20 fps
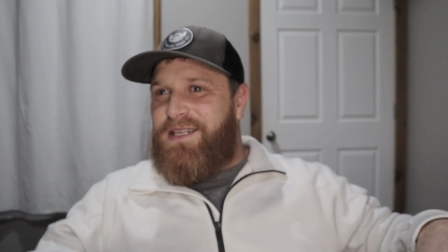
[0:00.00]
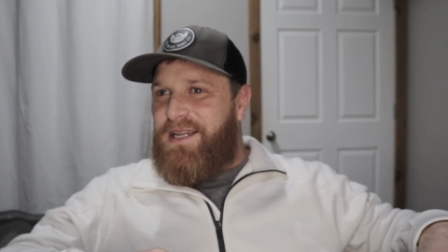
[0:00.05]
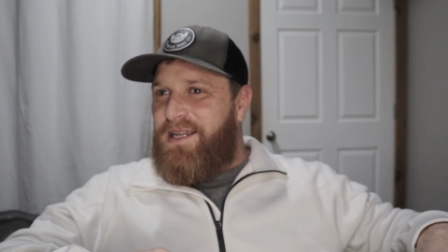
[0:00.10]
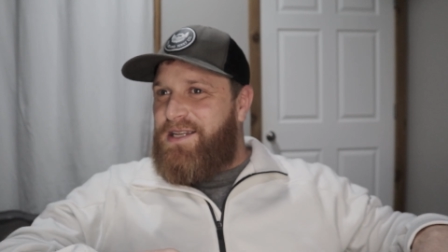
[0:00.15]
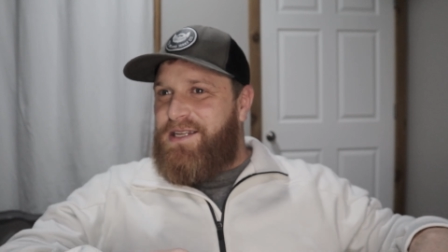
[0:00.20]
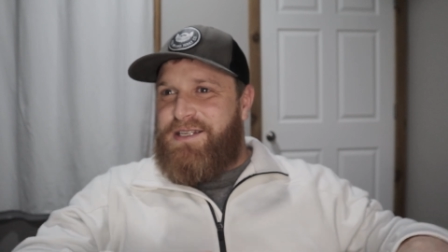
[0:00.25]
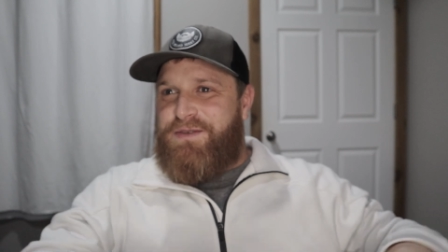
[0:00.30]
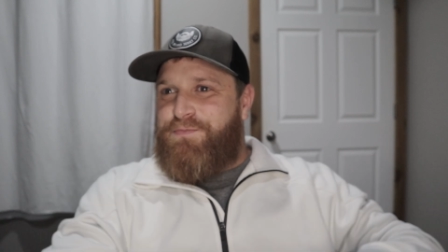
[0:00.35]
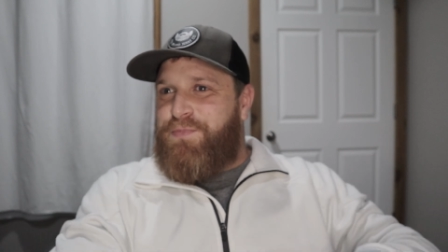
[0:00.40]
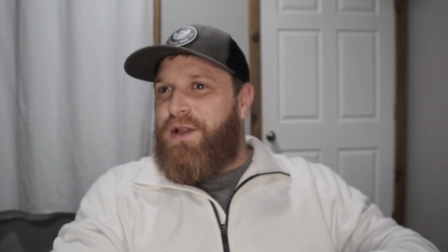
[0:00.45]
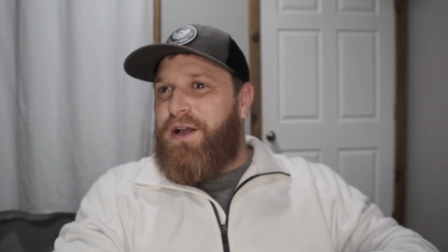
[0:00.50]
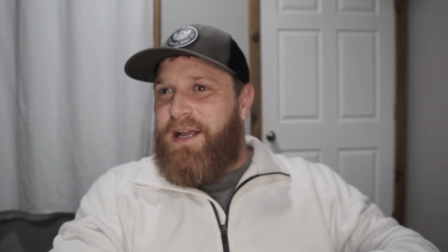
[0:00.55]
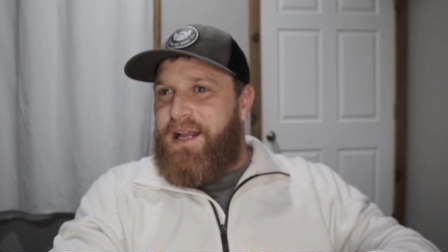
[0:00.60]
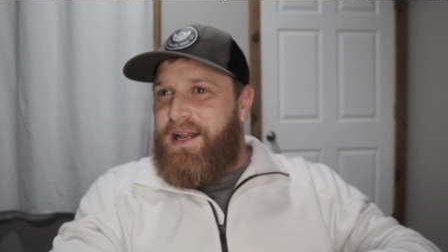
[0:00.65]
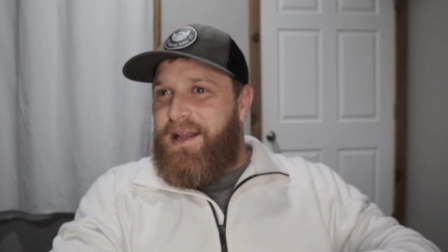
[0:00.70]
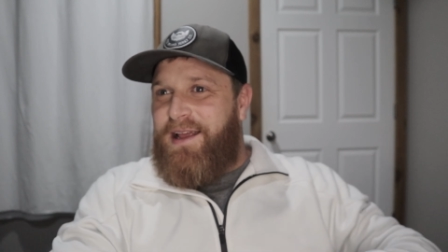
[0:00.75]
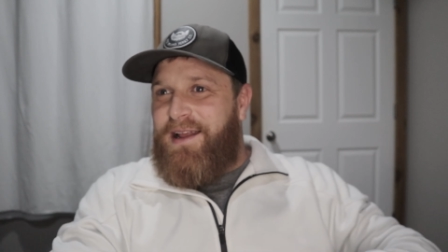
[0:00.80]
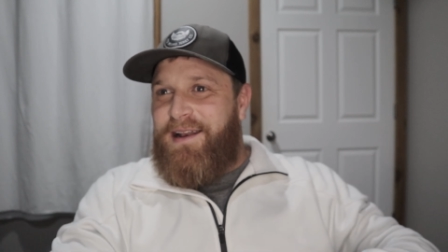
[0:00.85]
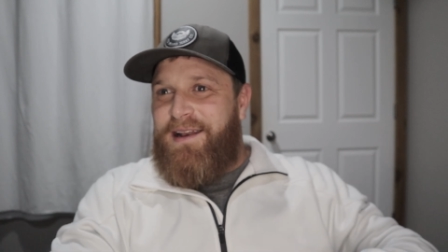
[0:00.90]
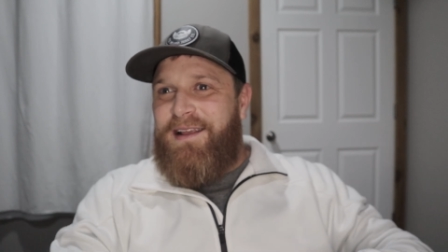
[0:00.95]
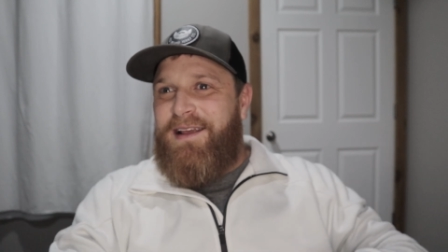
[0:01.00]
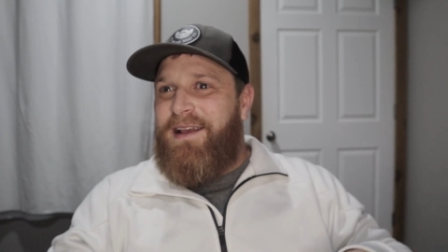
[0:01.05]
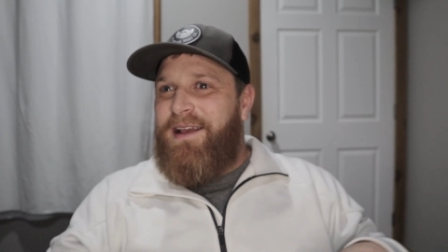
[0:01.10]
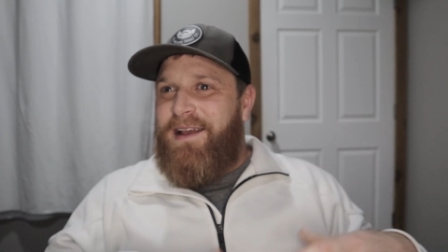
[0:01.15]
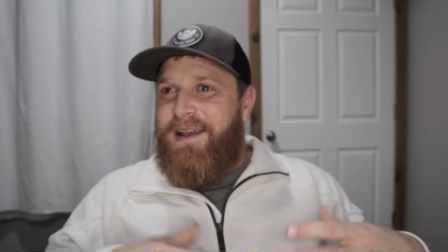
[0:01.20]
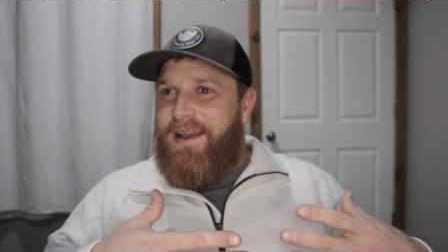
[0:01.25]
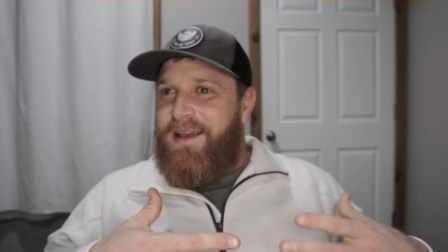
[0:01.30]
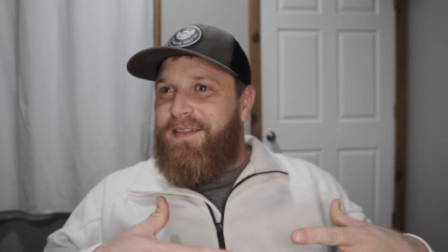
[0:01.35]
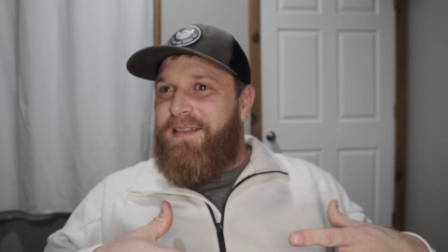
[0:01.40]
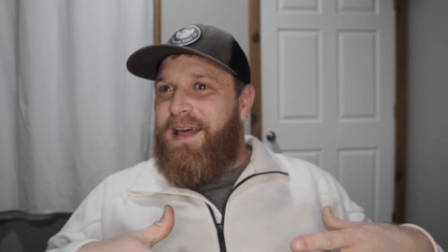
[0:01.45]
Just plug it in
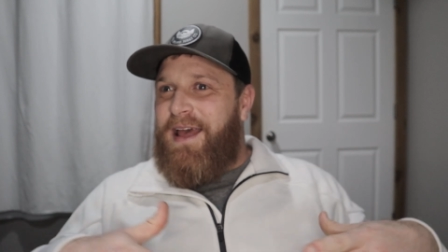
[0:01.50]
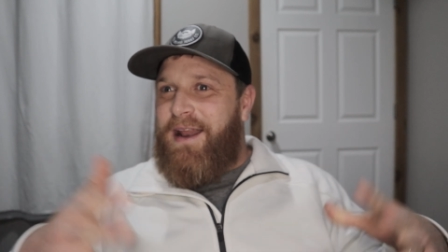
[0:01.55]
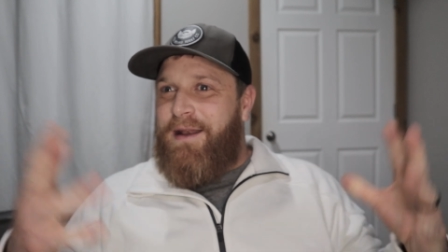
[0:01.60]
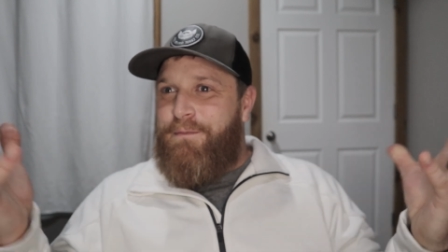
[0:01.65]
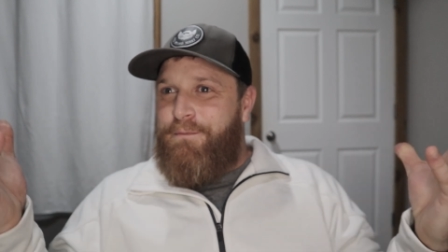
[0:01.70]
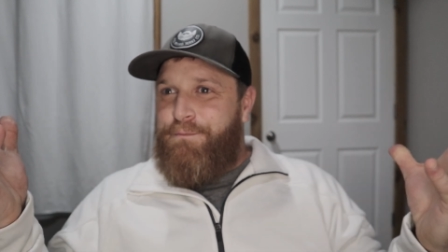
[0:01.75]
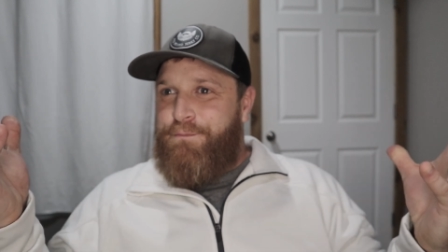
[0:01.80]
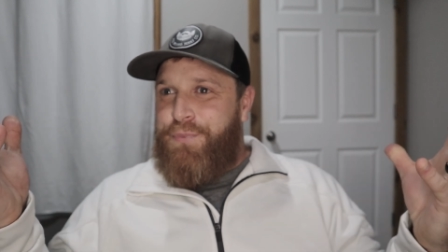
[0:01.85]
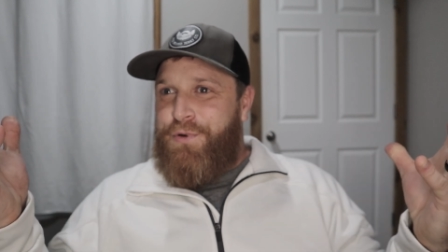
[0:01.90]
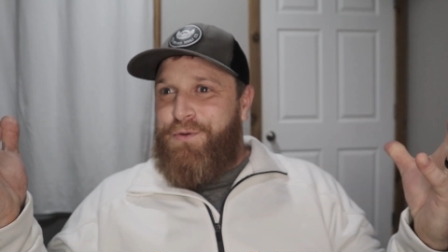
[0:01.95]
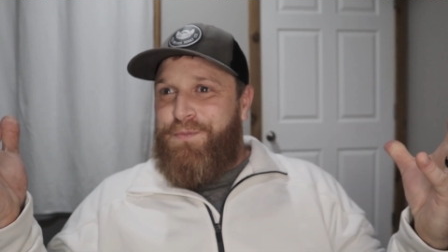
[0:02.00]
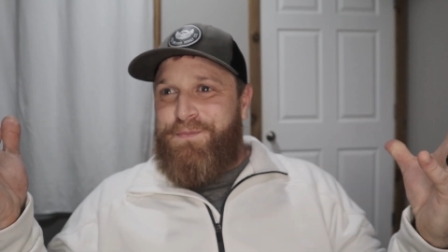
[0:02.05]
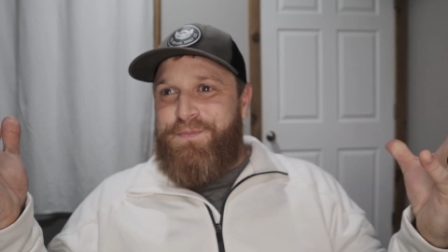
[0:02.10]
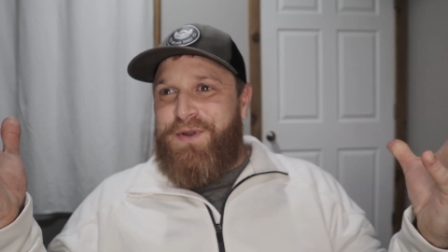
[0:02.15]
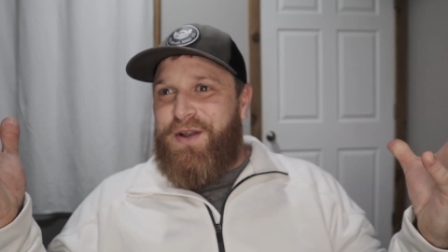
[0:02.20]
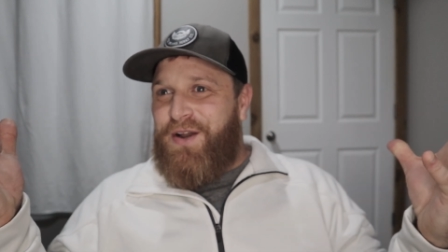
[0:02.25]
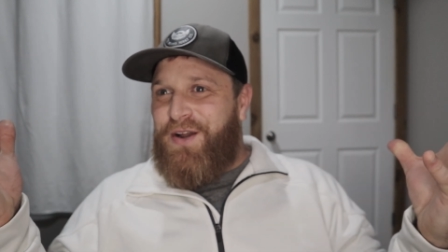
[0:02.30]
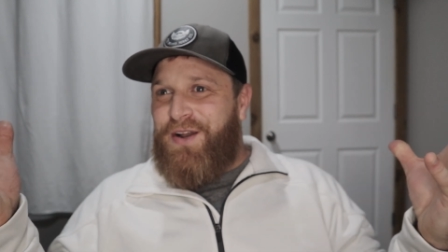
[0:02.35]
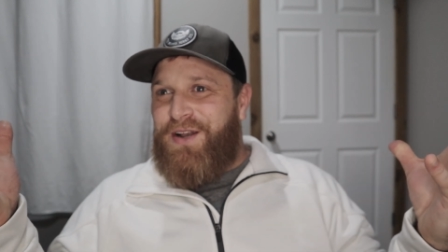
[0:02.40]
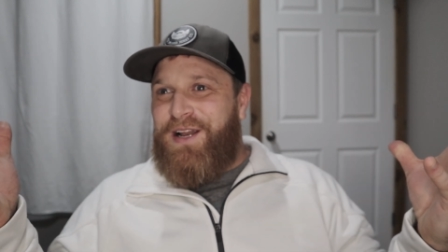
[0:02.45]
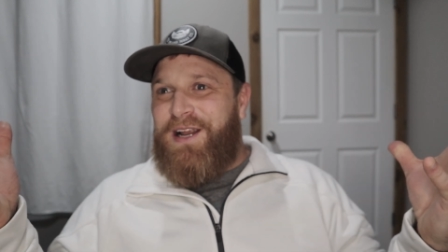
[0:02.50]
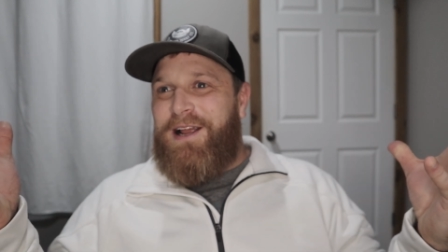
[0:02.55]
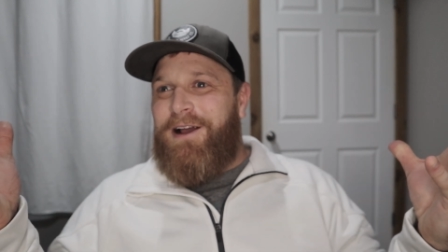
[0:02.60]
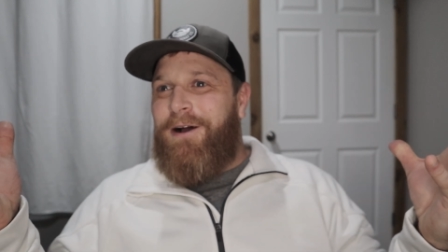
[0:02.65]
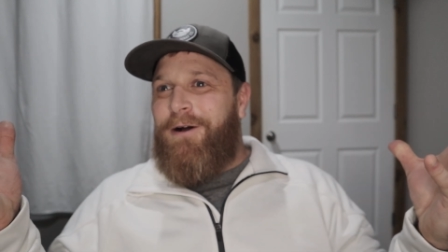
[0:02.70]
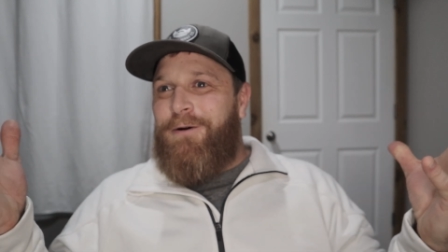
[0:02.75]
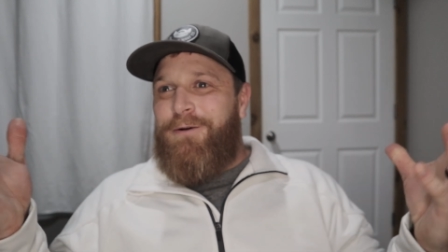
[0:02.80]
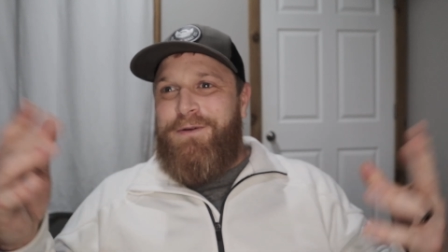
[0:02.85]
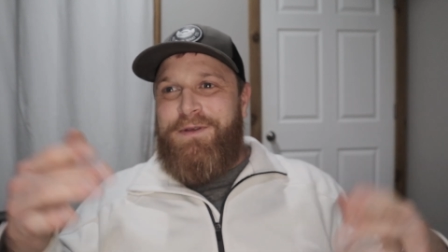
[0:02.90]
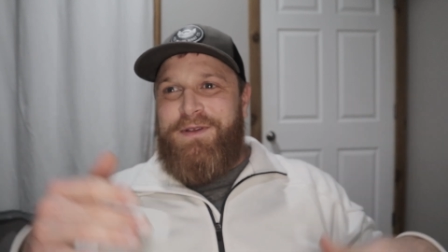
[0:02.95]
and then boop, you're good to
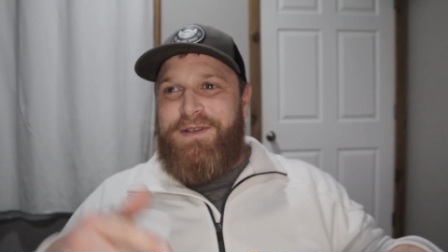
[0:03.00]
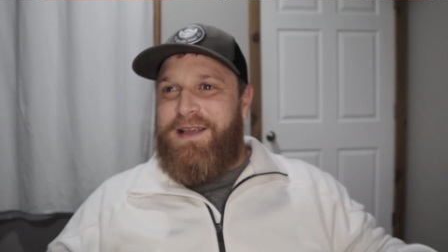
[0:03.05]
go.